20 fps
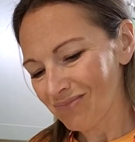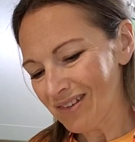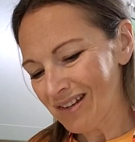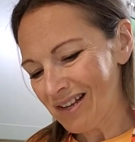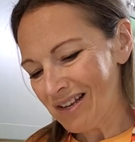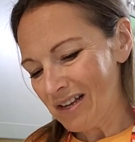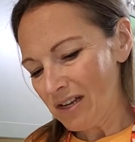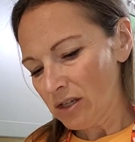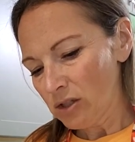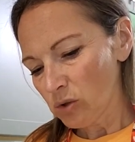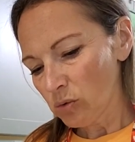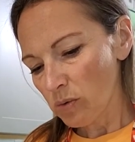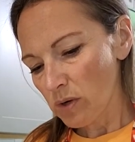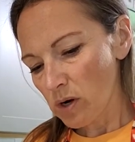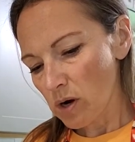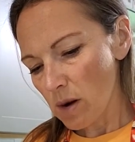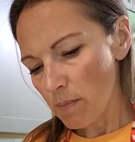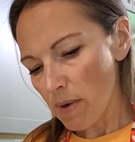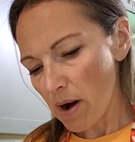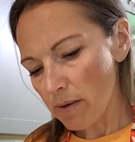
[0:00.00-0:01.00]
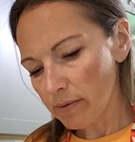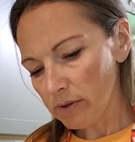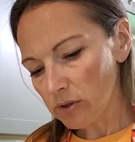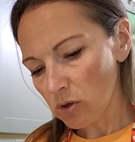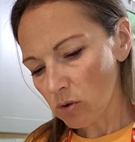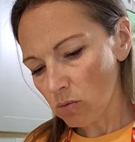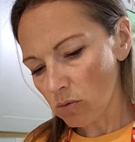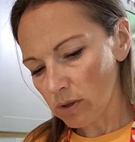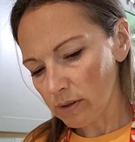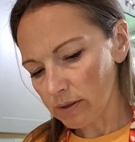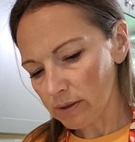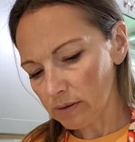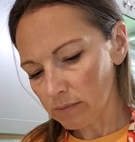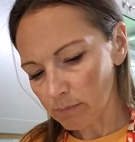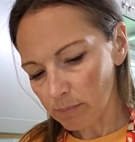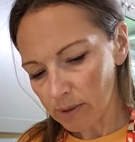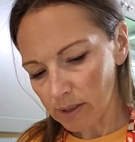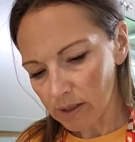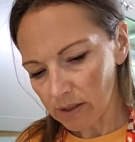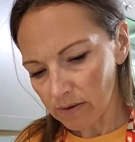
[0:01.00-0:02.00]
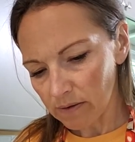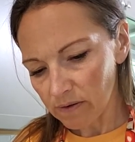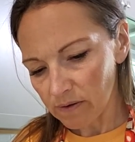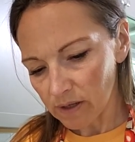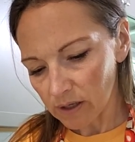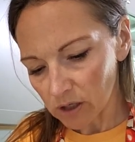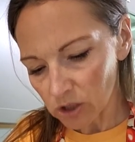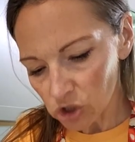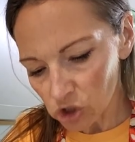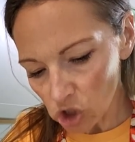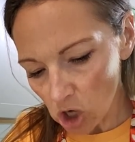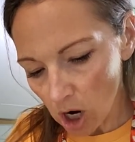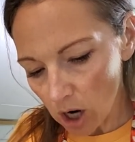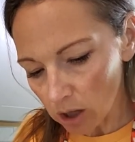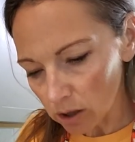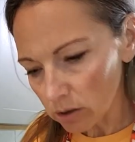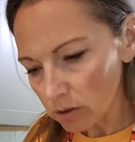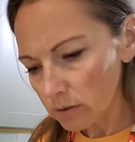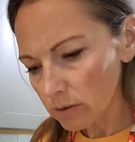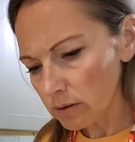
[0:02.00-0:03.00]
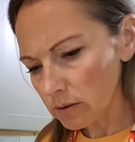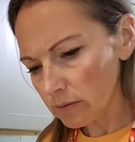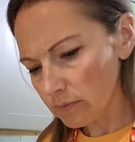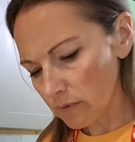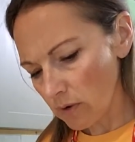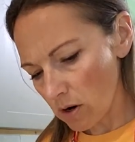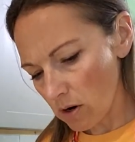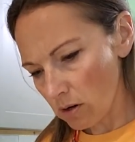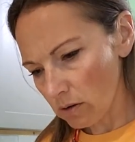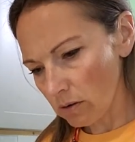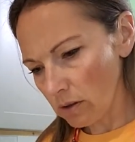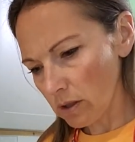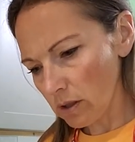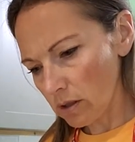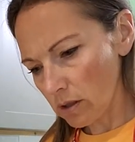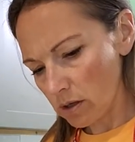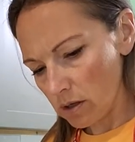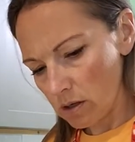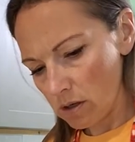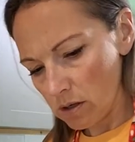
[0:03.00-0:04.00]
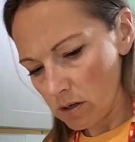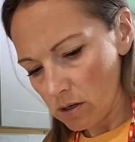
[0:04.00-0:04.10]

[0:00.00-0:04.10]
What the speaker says: So we probably don't want some big, thick chunks of garlic.